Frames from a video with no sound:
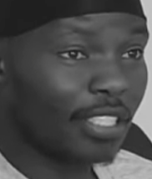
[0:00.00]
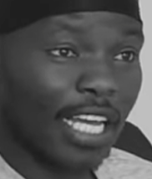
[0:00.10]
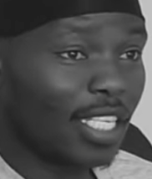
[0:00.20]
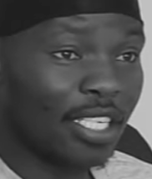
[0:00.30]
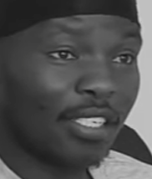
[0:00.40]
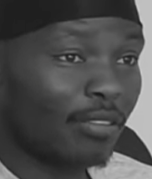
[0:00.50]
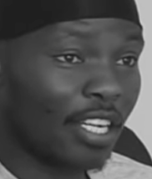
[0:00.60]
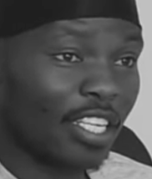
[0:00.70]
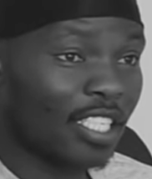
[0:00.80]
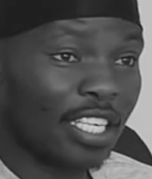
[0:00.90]
they didn't
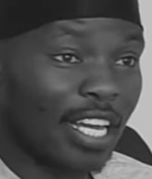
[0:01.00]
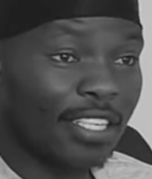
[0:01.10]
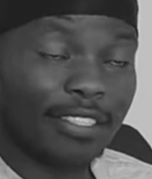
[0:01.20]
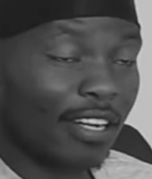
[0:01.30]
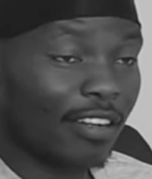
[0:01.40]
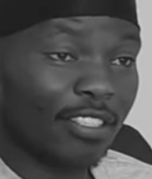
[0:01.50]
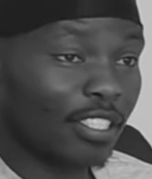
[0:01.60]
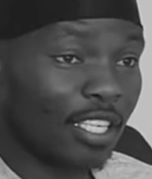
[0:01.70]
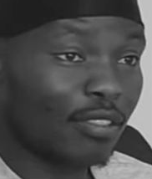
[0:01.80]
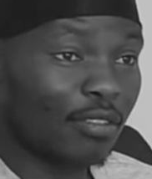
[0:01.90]
recognize that I was
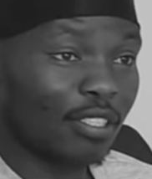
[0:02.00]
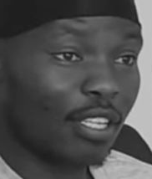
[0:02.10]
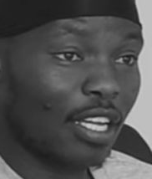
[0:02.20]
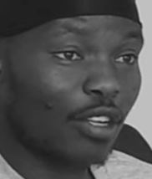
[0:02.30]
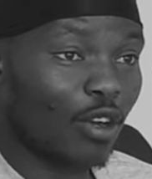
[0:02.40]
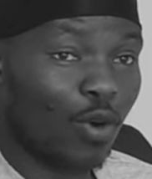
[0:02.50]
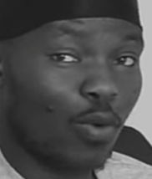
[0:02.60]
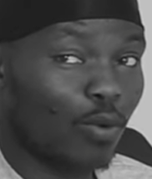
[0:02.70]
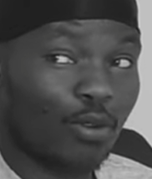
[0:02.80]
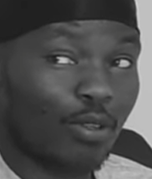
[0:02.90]
shadowing that
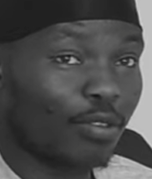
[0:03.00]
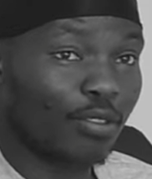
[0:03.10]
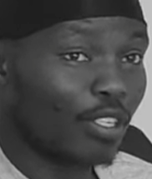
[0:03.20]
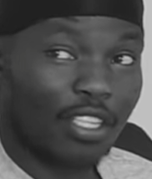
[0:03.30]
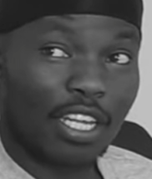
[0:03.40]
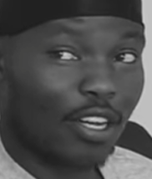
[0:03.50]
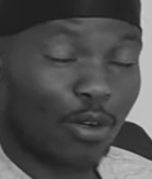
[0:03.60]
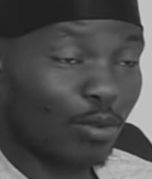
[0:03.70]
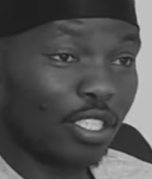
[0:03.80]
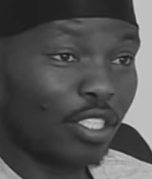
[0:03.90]
whole that
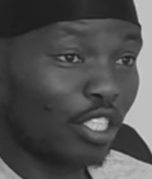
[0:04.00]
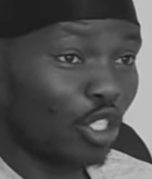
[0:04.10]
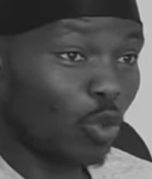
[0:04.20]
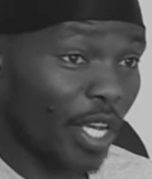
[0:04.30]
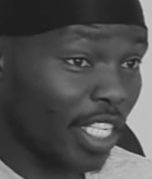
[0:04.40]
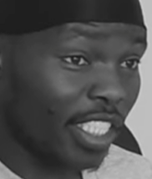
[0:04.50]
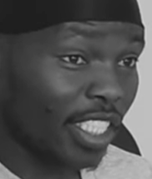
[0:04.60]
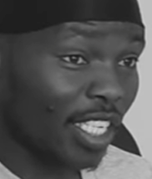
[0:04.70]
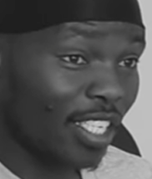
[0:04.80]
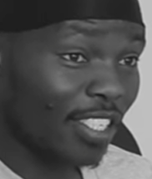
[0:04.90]
whole
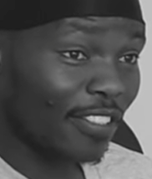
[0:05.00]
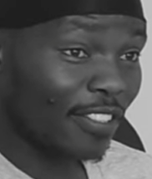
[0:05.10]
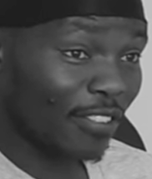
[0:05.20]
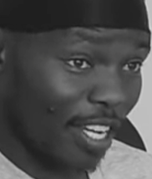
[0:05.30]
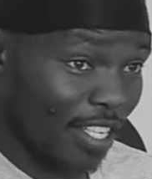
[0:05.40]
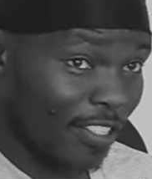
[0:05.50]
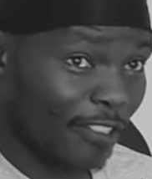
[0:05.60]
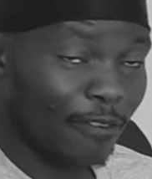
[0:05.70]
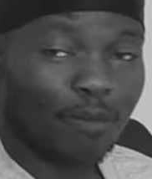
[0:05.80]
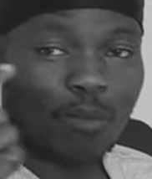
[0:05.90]
situation, yeah. right?
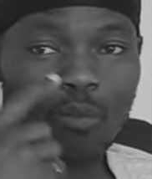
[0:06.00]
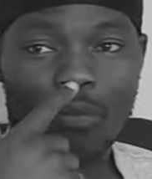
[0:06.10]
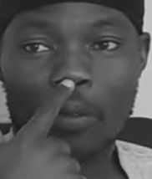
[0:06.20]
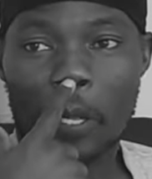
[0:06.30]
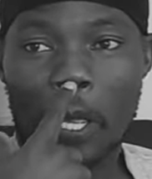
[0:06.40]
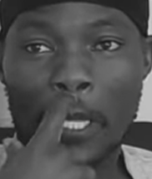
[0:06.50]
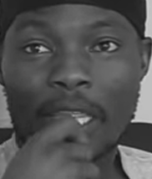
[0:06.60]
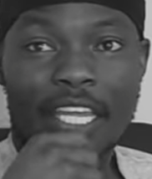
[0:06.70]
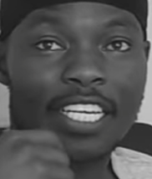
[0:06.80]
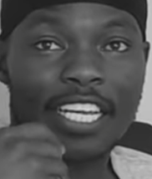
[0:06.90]

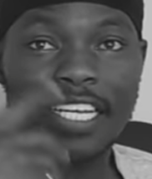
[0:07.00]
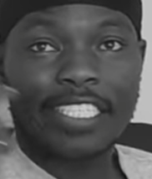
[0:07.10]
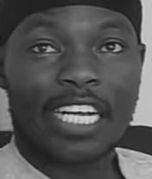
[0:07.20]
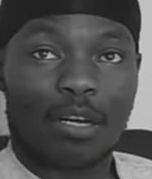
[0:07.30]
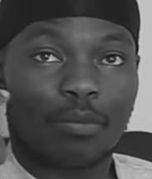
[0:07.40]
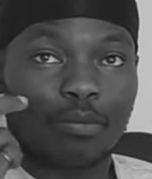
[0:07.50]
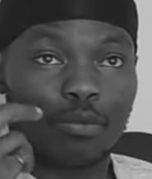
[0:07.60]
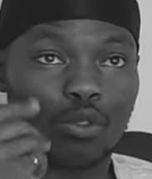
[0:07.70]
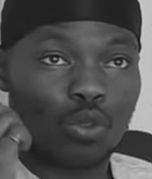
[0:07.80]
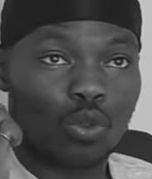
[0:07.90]
And then it
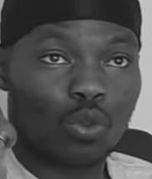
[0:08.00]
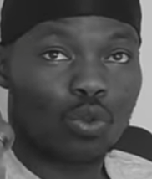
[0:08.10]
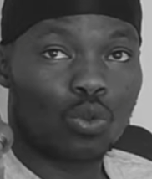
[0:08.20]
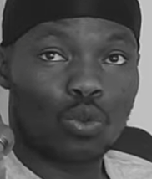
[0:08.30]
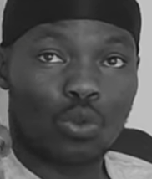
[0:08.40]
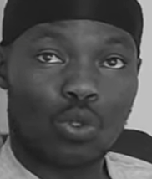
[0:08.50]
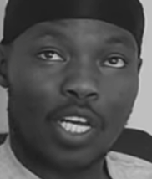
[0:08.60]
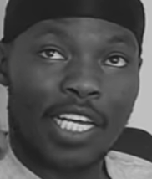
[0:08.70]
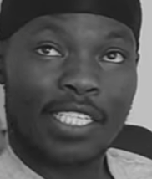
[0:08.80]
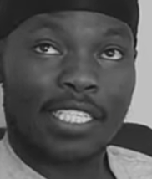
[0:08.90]
comes to
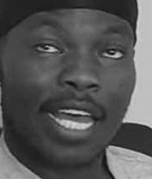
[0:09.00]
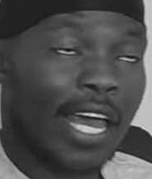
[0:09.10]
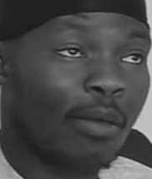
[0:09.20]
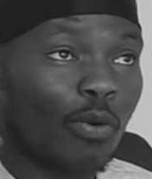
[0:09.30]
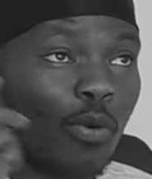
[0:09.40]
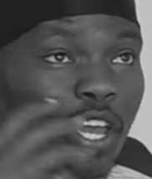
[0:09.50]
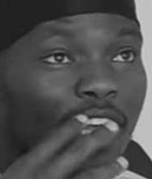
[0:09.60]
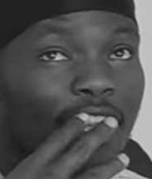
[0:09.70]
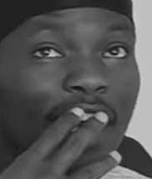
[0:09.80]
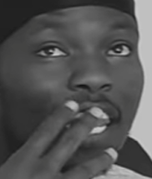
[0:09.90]
a time
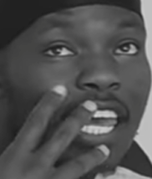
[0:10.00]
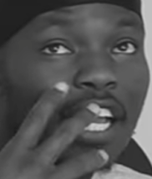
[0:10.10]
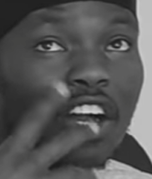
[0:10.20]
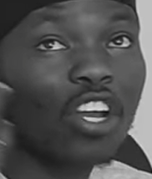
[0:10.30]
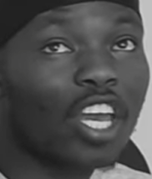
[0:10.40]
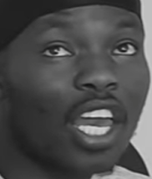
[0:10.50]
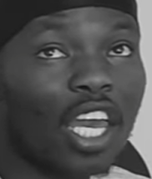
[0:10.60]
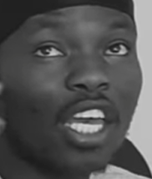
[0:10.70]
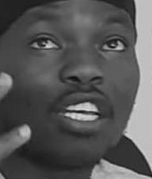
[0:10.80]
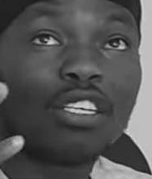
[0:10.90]
where they're like,
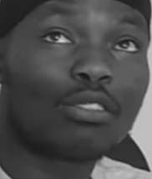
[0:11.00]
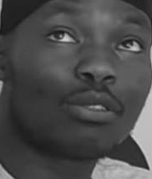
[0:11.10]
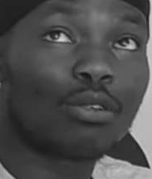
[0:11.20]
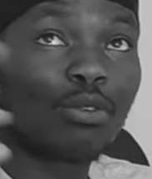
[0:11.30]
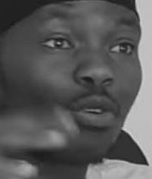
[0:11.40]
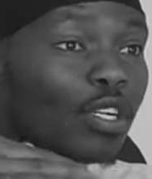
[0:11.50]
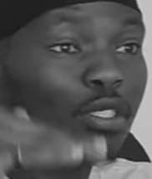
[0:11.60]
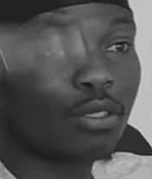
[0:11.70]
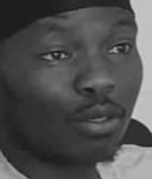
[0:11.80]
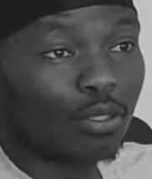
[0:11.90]
okay, so we
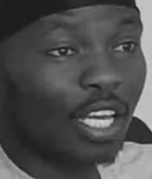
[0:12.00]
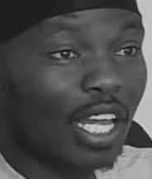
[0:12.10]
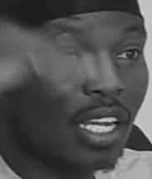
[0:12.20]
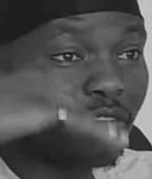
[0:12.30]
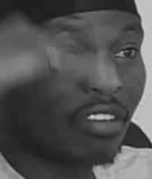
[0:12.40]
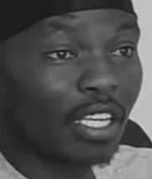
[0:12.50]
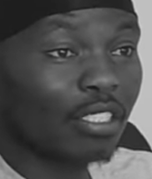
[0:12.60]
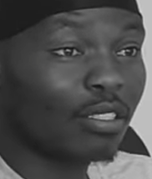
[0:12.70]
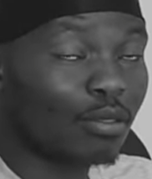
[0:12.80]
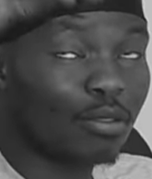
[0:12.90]
want to
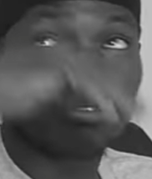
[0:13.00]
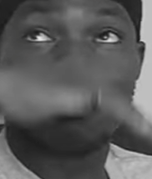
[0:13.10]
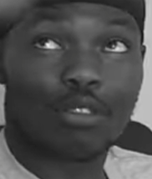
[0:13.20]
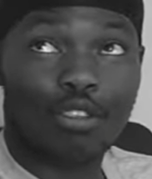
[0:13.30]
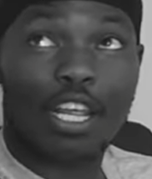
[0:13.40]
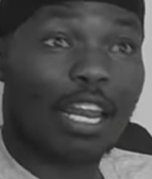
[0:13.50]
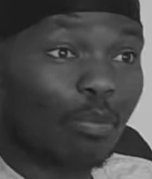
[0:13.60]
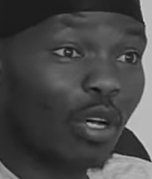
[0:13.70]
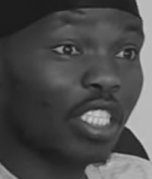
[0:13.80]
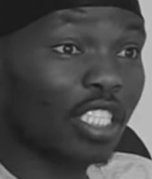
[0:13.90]
elevate you to that
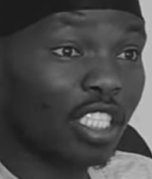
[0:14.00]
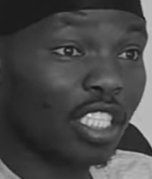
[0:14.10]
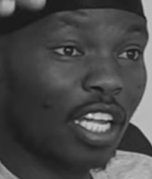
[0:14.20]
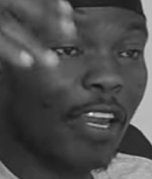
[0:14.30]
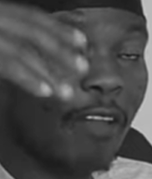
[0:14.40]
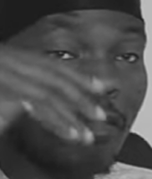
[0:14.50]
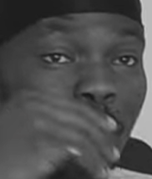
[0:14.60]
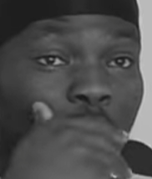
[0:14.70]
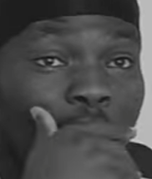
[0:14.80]
position. Yeah.